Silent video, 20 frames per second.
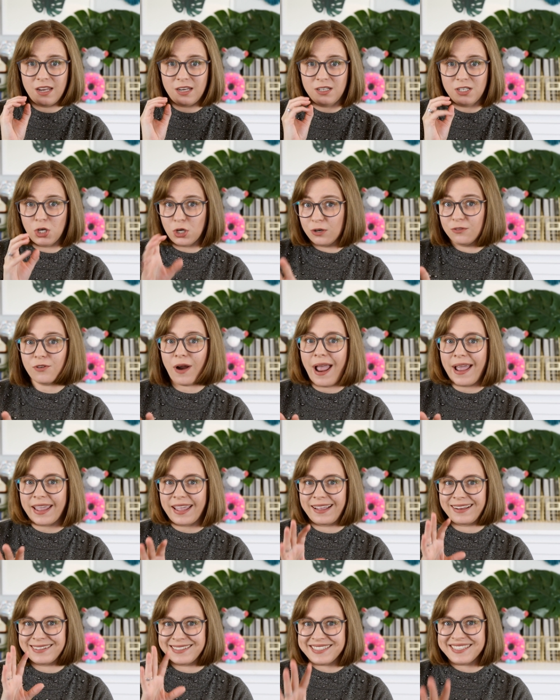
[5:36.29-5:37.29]
and
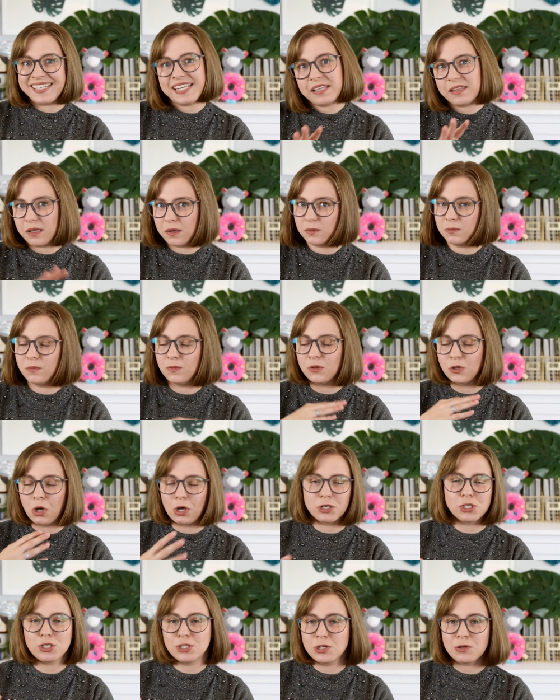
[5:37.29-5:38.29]
nerve-wracking to see them
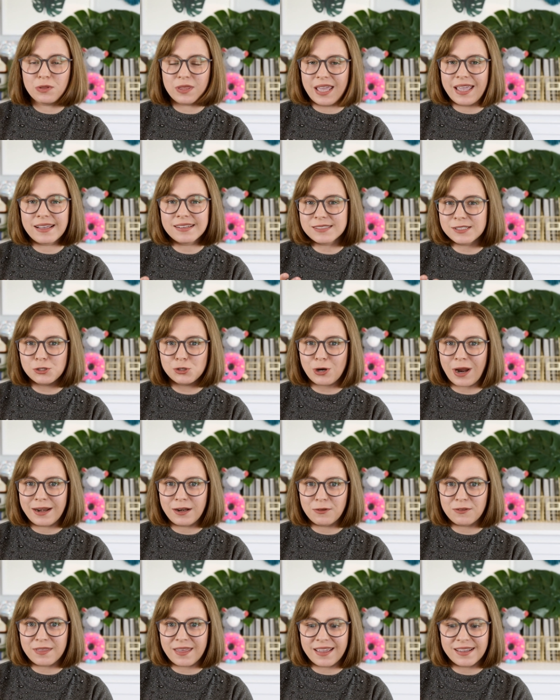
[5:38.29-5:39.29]
launch new things and
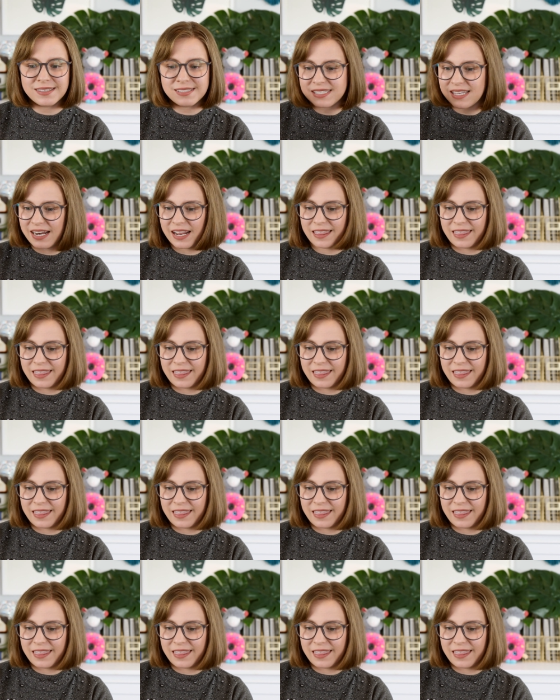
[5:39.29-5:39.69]
try new things,